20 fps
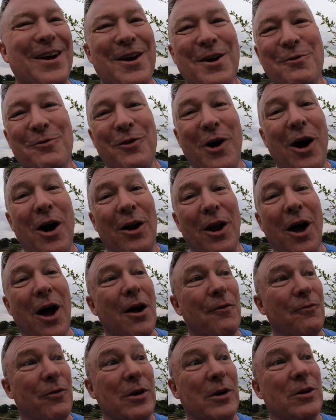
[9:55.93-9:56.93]
Fall
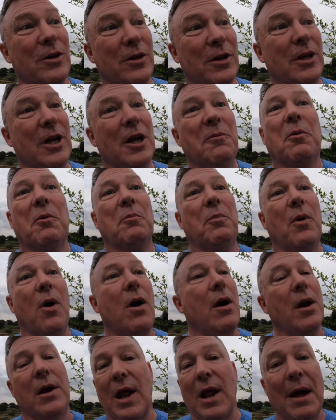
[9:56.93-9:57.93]
off into the deeper
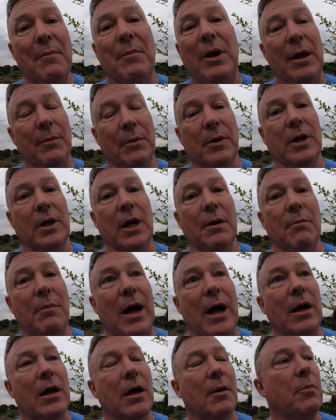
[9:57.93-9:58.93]
part and not be able to get
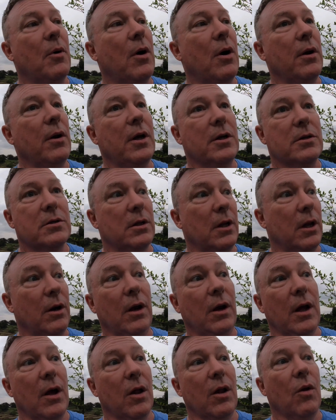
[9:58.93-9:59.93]
back up on. It's
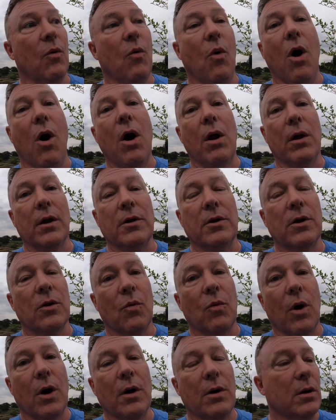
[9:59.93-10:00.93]
literally a little wall under the
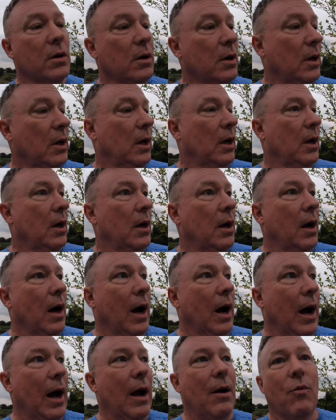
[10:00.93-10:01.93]
water.
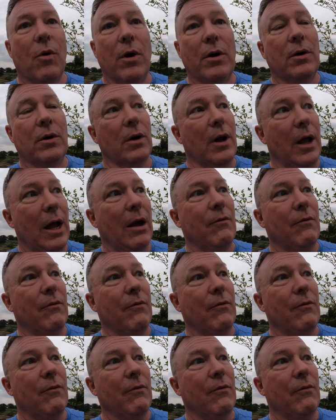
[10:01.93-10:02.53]
I wasn't going to have